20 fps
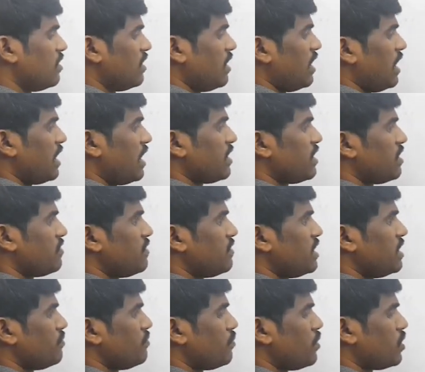Another
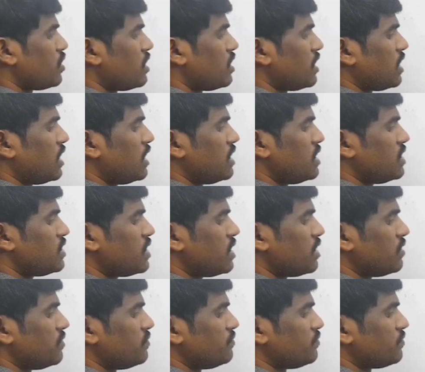very important
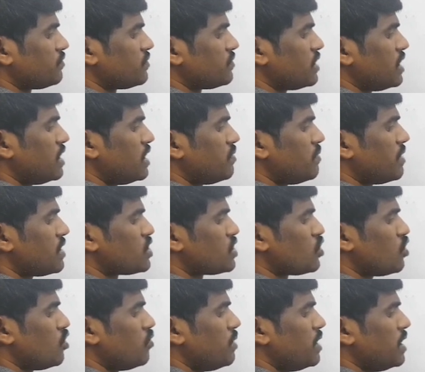condition, it
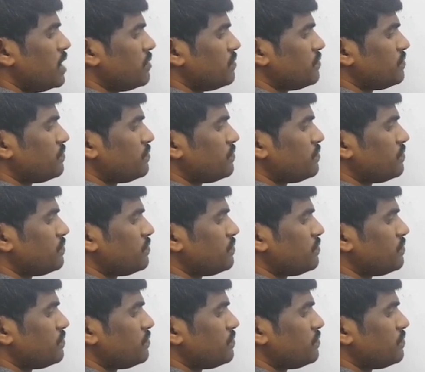must obey